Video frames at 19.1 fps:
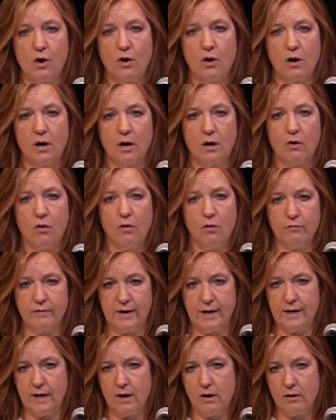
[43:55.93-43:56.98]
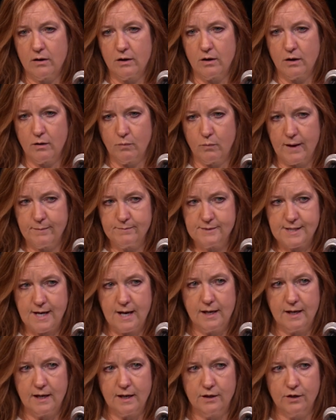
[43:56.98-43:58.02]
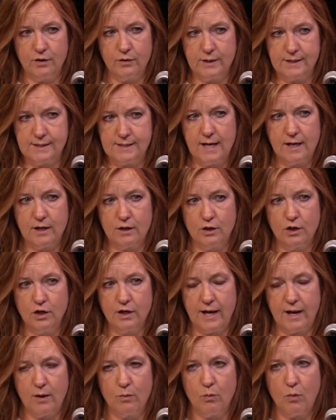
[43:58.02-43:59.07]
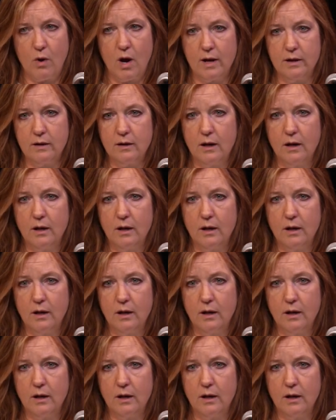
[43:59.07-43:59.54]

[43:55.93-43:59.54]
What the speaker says: are already on our website, and you can take a look at what